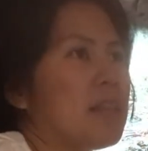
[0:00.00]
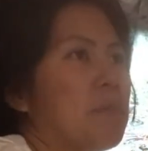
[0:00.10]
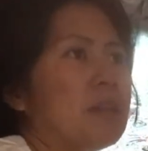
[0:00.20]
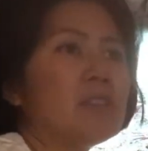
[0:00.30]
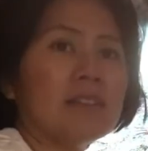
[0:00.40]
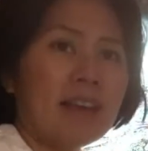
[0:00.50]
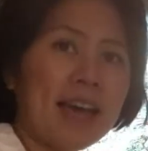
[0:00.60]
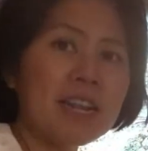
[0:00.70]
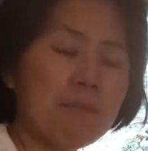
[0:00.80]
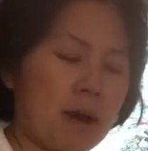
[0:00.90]
them into
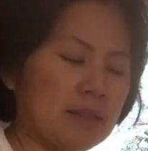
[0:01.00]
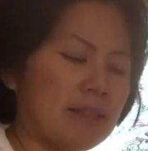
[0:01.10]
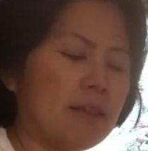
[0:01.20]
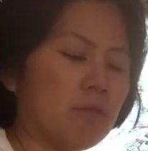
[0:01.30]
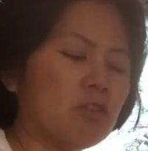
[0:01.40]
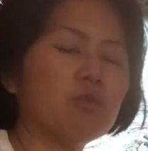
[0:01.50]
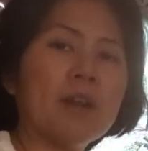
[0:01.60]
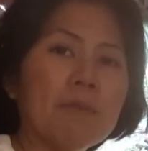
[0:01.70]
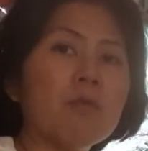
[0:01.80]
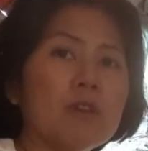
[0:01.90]
tiny pots, which is
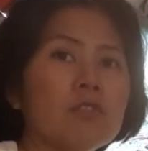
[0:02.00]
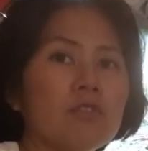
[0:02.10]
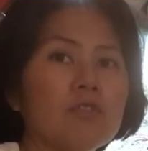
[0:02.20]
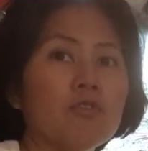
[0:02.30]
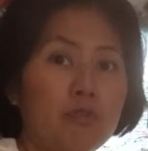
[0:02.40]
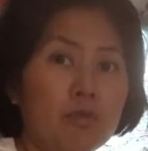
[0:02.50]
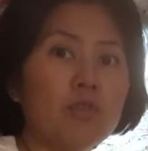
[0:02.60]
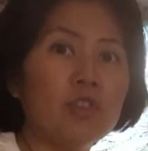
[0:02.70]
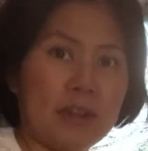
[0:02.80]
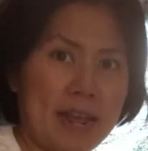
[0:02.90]
what I'm going to do
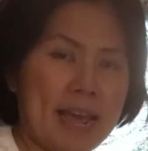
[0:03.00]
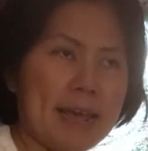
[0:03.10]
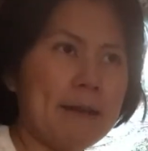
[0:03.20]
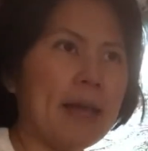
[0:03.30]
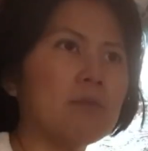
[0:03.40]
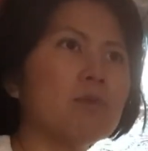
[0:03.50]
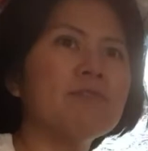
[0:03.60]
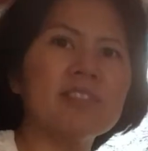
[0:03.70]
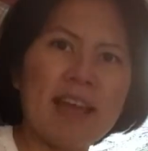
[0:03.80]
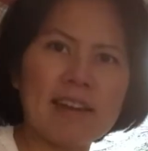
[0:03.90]
today. And we've
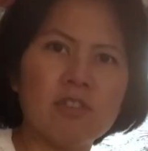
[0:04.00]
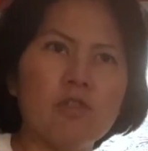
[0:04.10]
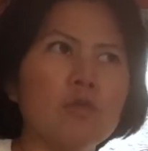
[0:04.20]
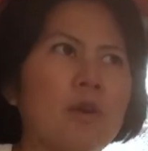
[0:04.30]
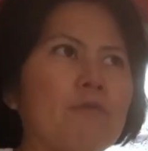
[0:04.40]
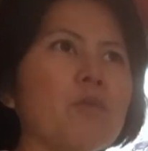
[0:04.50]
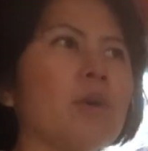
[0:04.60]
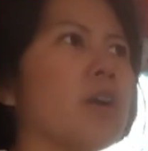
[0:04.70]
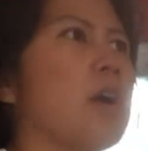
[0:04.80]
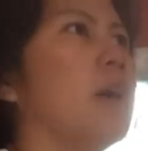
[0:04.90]
sent you, if you
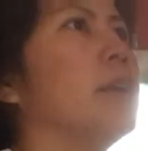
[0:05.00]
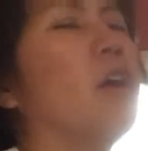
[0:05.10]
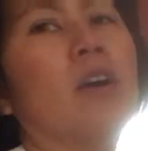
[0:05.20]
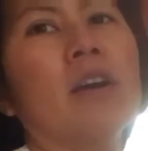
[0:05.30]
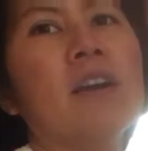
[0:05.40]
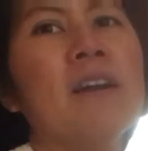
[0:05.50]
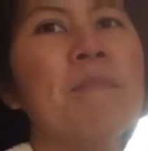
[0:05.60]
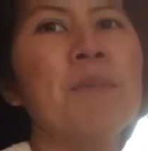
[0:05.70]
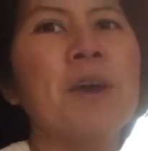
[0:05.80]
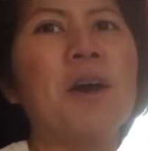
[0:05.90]
were on our
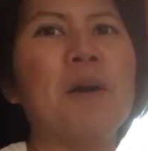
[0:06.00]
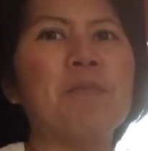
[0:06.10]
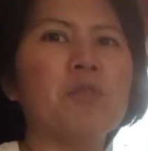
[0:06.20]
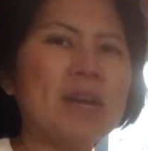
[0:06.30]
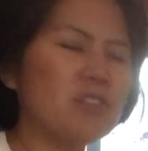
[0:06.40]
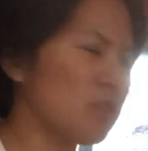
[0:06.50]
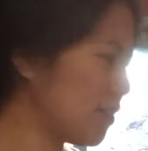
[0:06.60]
Crate Joy